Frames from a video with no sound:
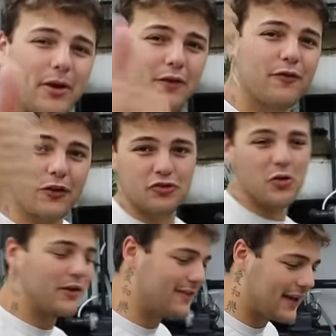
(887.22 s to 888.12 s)
button if you're
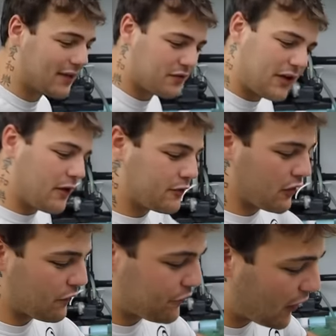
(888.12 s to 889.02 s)
enjoying today's video
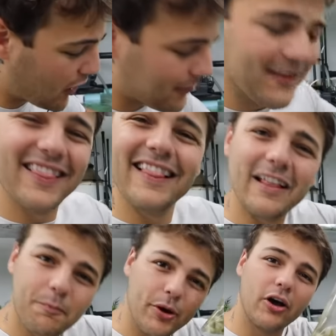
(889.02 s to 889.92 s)
so far.
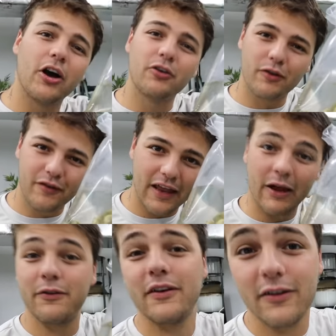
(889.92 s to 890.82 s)
Let's put one hundred
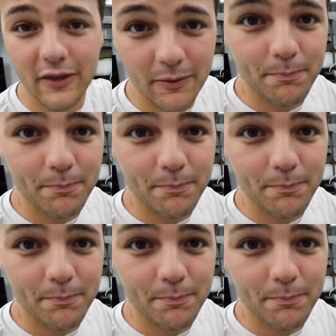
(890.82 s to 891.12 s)
snails into the